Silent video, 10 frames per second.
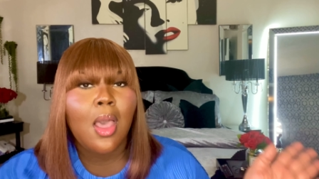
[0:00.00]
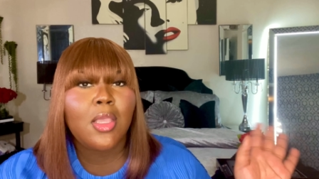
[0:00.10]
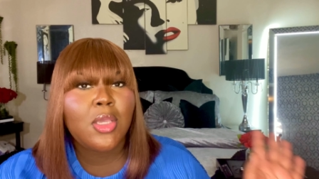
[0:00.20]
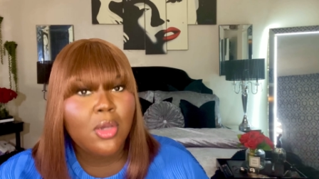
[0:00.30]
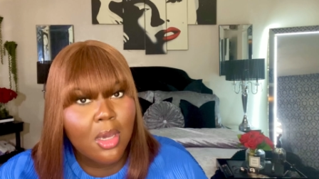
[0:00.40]

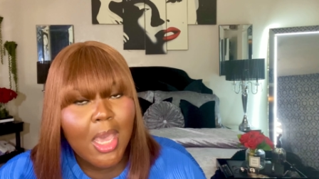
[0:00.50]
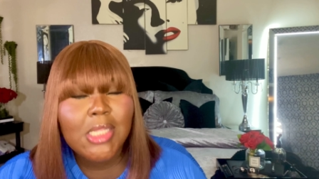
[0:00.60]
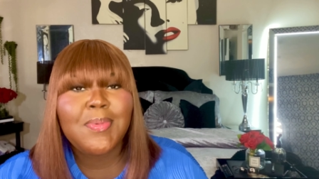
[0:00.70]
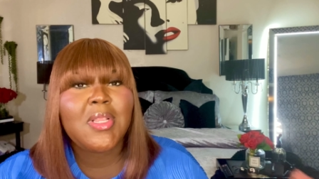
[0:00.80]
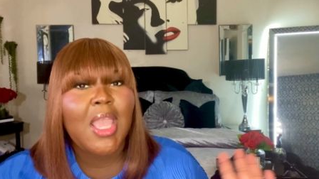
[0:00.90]
Your girl
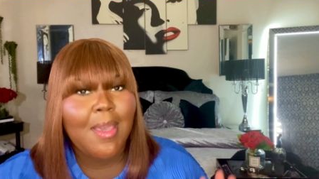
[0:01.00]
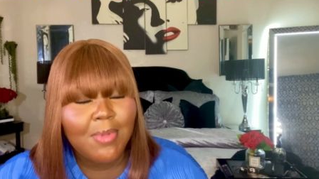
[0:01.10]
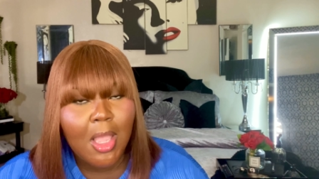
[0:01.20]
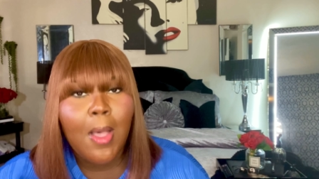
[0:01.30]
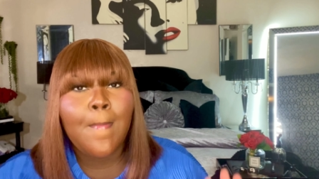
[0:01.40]
has been
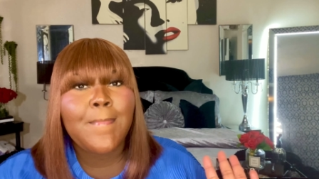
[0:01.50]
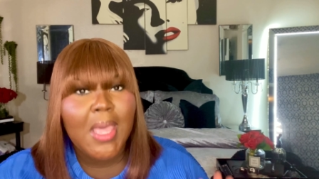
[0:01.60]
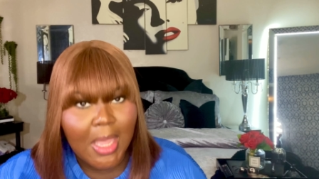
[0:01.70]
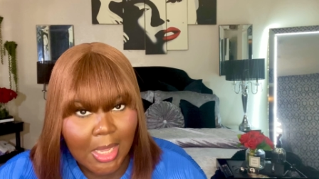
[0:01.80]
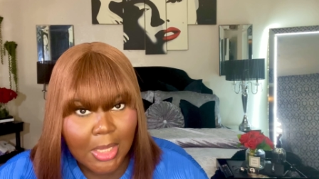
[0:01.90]
having a
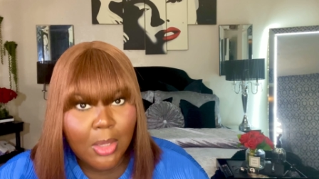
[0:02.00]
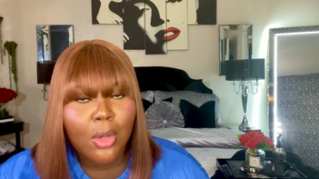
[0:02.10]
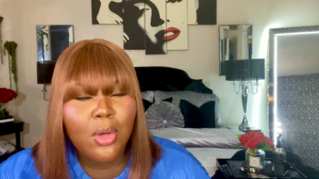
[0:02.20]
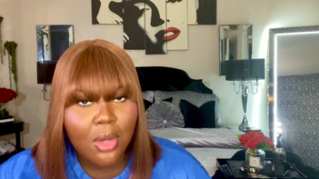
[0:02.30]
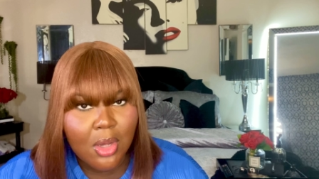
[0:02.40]
bang
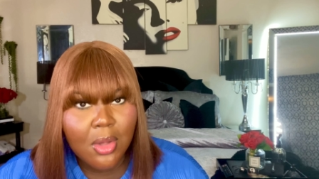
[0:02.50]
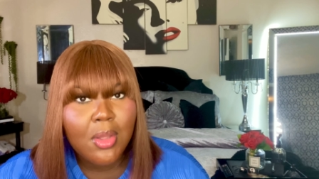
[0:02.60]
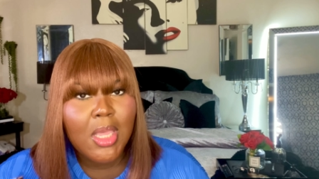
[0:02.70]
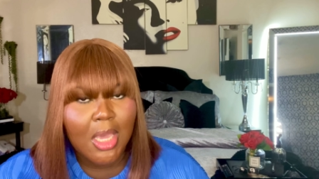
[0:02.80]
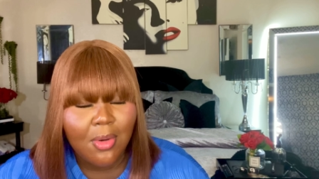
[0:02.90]

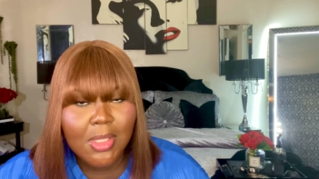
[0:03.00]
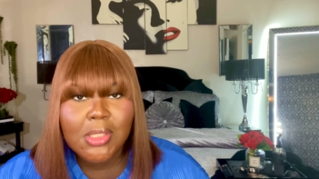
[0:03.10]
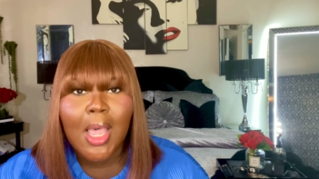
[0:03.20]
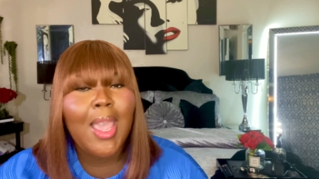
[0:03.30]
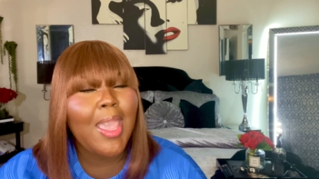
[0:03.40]
girl era.
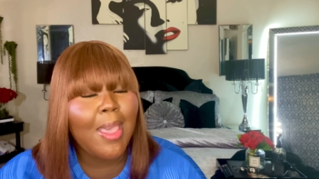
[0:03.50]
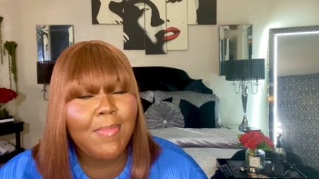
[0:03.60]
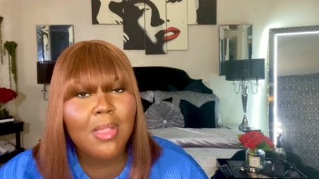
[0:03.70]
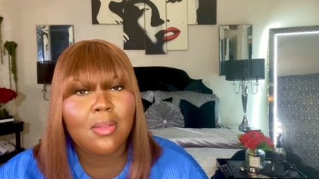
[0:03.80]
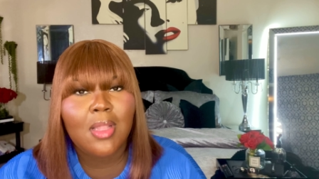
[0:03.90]
So I
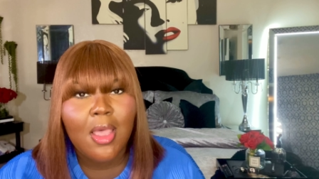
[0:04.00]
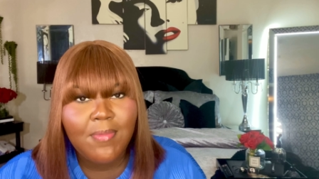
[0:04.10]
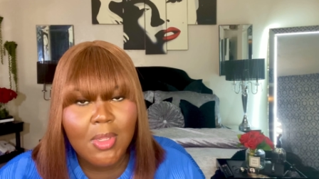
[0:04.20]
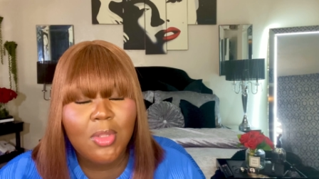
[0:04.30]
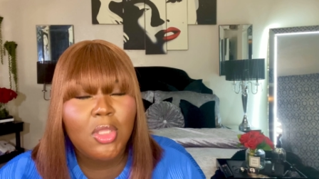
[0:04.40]
have been
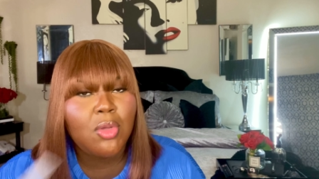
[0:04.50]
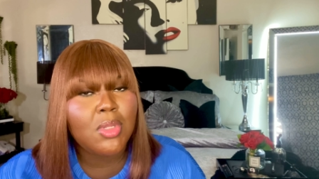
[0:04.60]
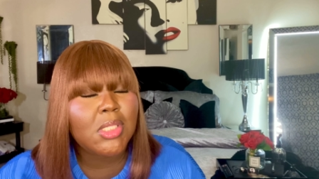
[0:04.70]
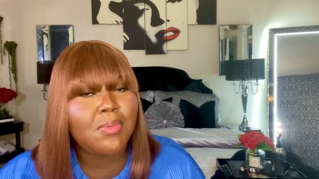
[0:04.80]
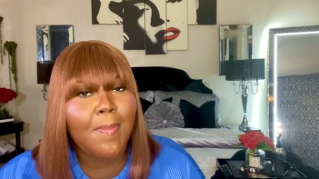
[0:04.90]
loving
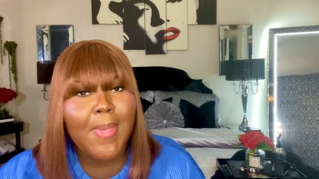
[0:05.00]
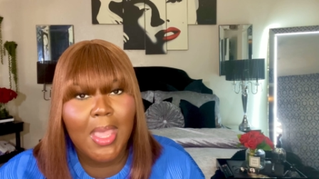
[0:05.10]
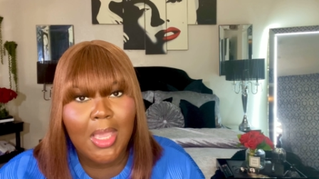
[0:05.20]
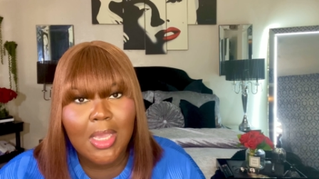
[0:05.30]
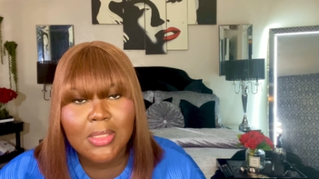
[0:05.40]
units with
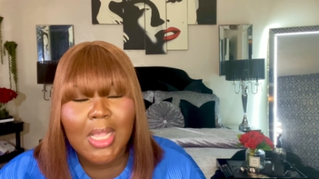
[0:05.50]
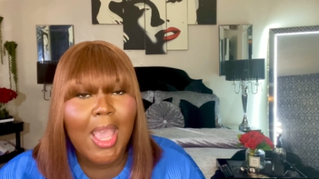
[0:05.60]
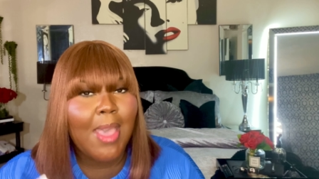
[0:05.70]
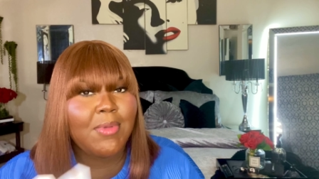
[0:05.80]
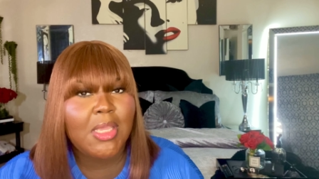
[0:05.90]
bangs. I
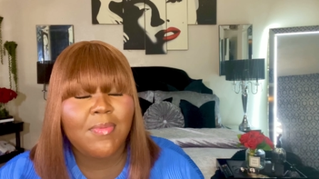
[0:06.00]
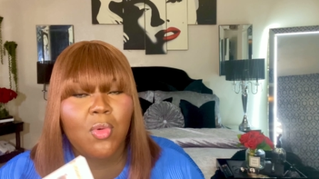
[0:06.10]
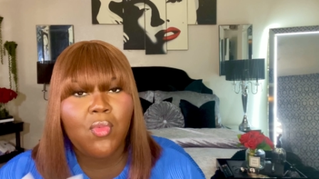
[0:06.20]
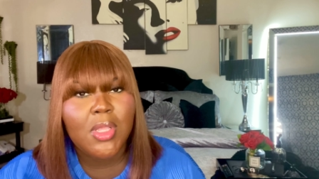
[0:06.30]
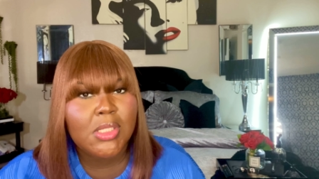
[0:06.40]
have
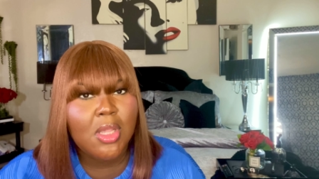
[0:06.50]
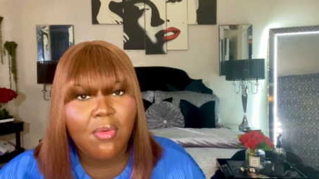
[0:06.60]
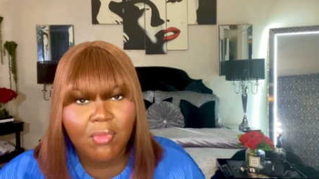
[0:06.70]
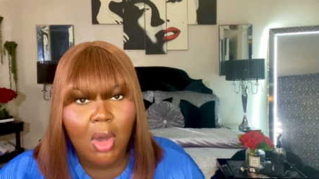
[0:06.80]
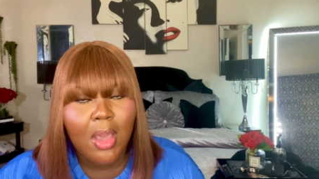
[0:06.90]
even went so
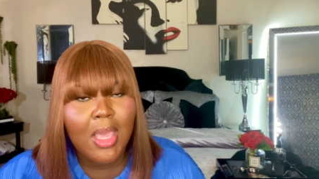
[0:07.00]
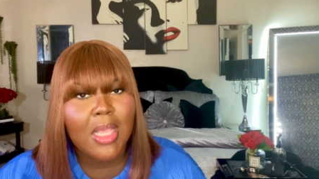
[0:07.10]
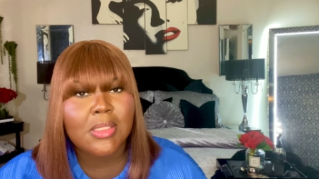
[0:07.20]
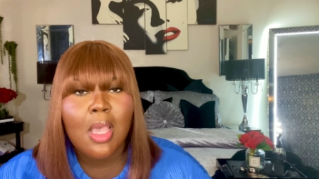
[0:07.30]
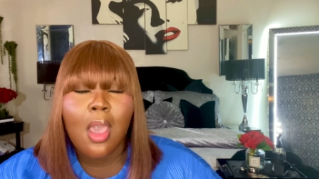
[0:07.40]
far
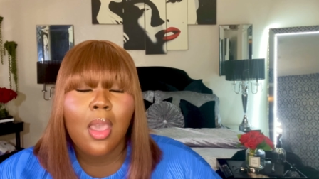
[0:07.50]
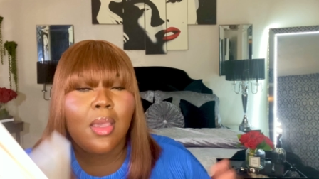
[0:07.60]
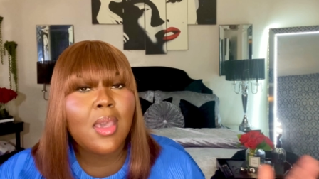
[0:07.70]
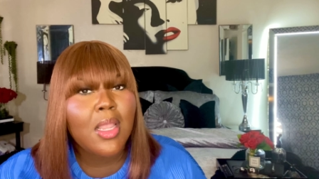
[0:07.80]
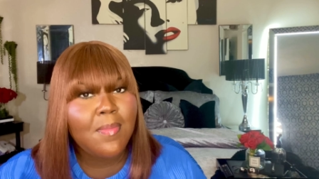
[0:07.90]
as
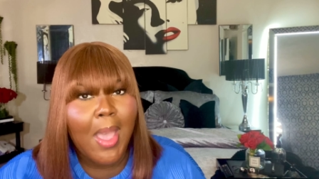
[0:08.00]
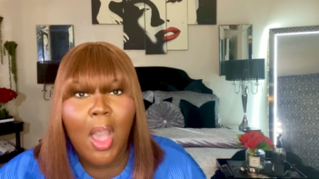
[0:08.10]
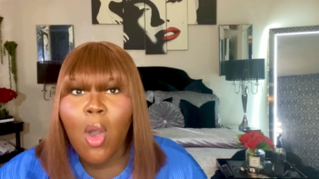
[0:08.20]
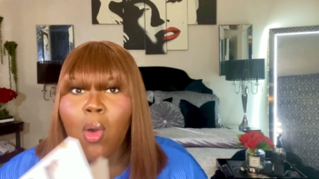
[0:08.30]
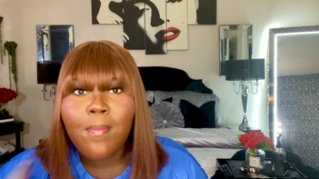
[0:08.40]
cutting my
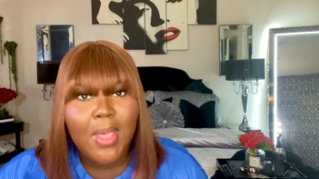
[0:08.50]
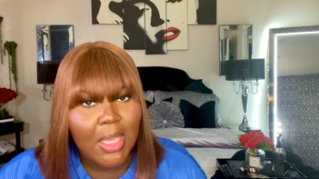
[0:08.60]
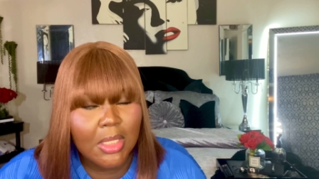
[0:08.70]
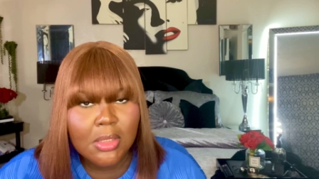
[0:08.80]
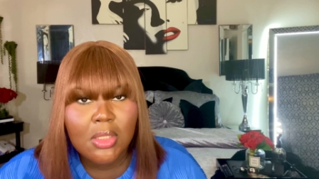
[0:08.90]
own
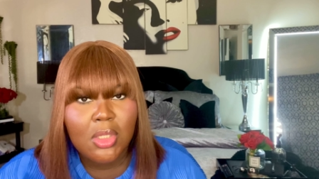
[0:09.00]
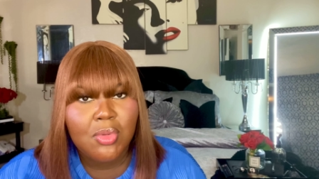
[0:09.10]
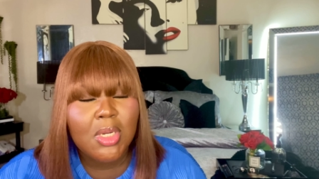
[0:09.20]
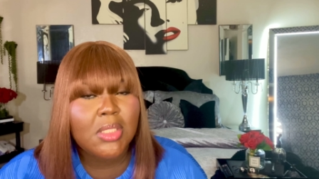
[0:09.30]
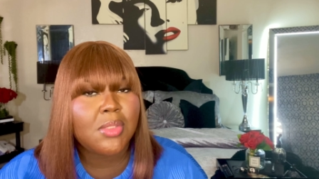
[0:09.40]
bangs and
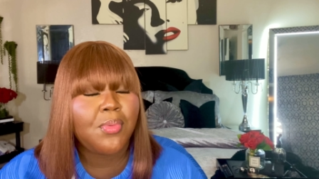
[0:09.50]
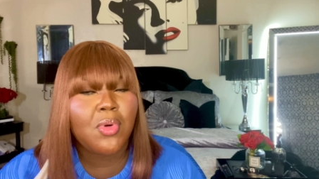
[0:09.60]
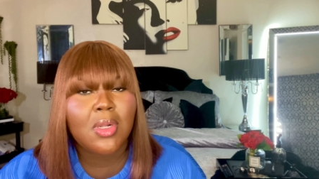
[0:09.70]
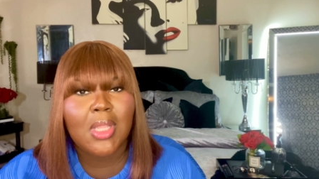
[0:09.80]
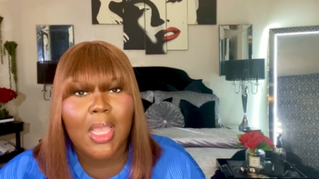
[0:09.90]
units
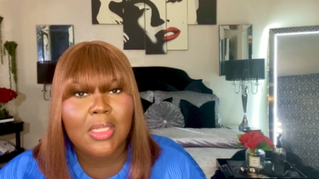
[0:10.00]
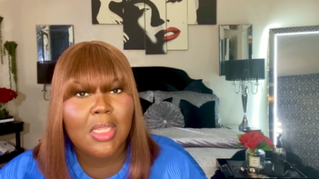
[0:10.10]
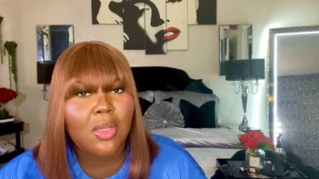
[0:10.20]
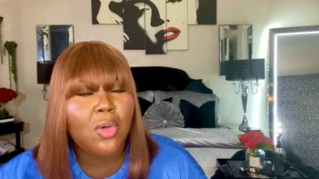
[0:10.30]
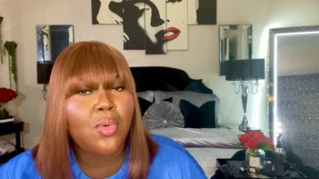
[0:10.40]
for like
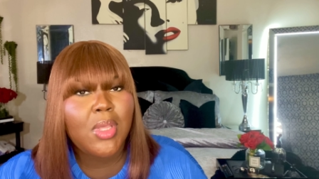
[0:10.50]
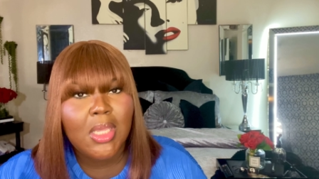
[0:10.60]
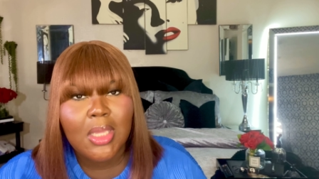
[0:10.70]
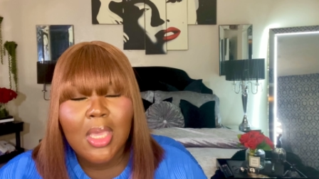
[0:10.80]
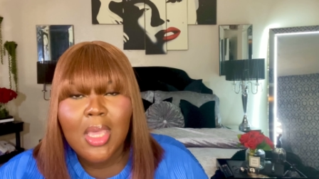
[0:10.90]
the
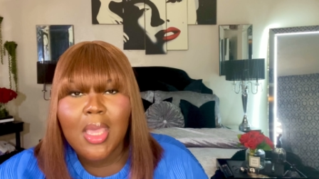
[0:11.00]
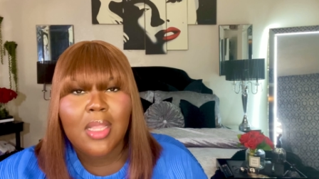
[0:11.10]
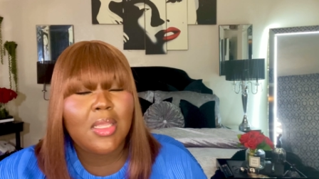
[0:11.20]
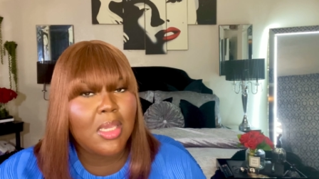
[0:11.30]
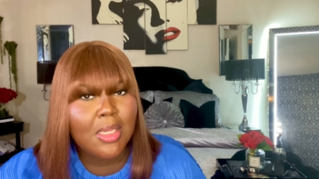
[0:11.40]
quick
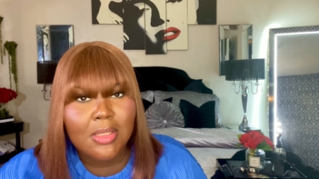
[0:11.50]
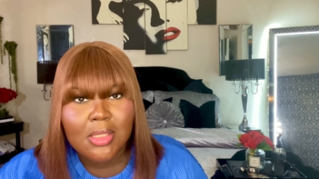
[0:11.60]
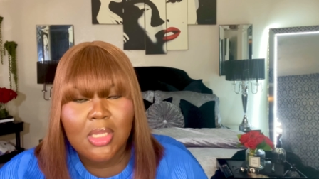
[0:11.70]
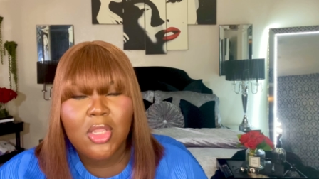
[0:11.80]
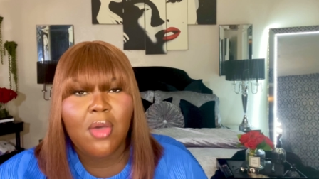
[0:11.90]
and
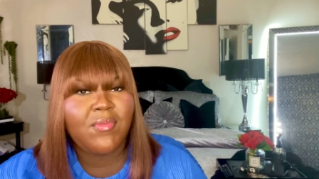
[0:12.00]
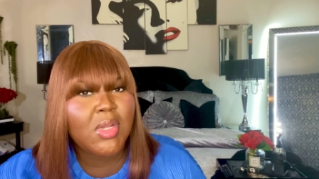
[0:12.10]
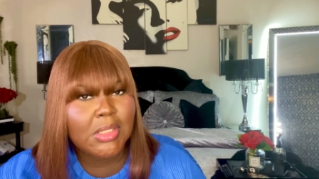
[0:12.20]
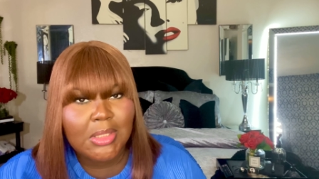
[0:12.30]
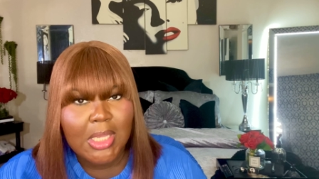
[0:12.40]
easy,
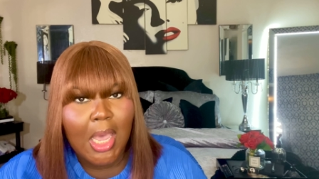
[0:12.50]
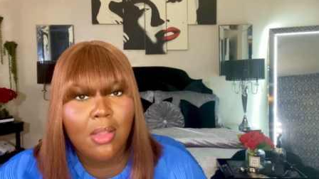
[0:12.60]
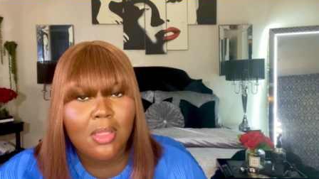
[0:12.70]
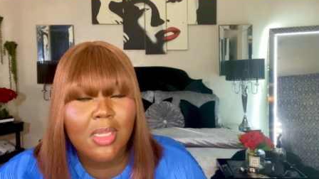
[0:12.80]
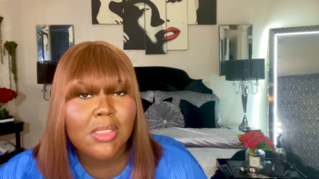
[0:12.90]

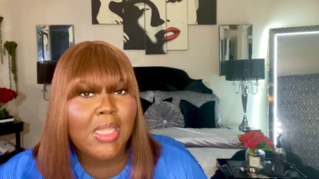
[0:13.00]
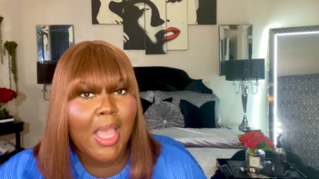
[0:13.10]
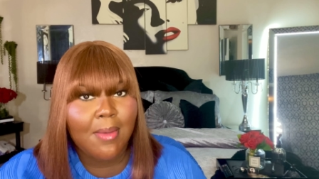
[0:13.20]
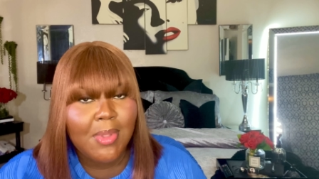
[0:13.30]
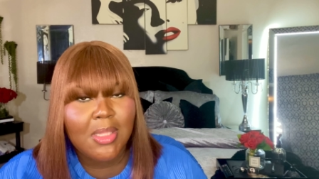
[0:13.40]
versatile looks that
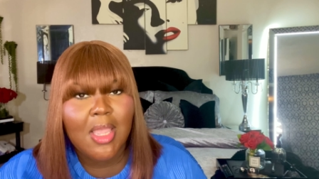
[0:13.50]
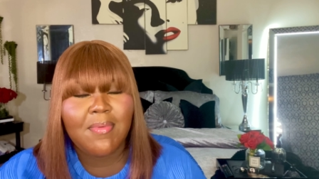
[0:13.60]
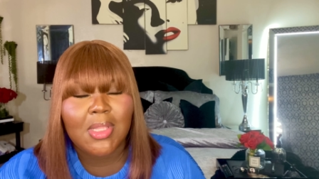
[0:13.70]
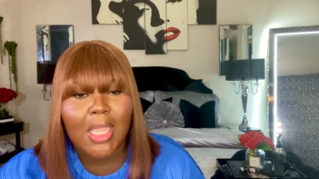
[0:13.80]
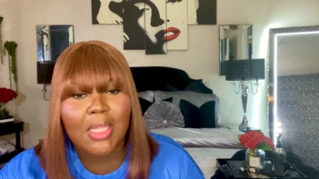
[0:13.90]
I've been
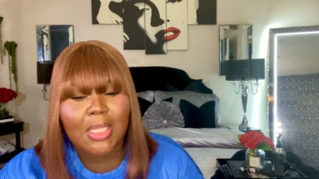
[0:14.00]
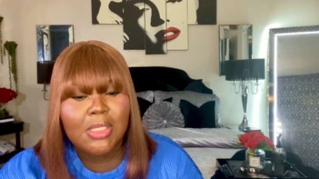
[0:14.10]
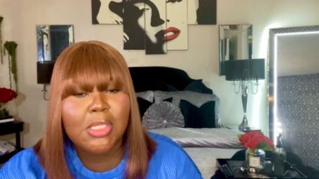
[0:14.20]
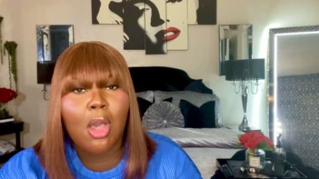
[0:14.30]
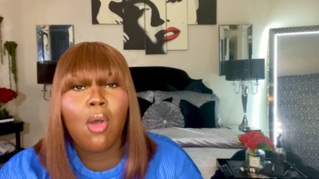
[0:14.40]
loving lately.
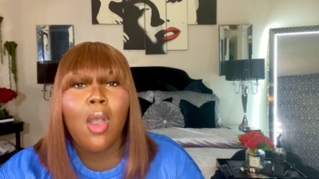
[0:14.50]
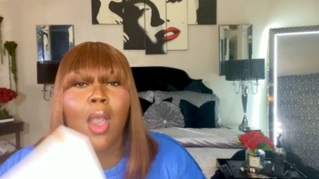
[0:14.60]
So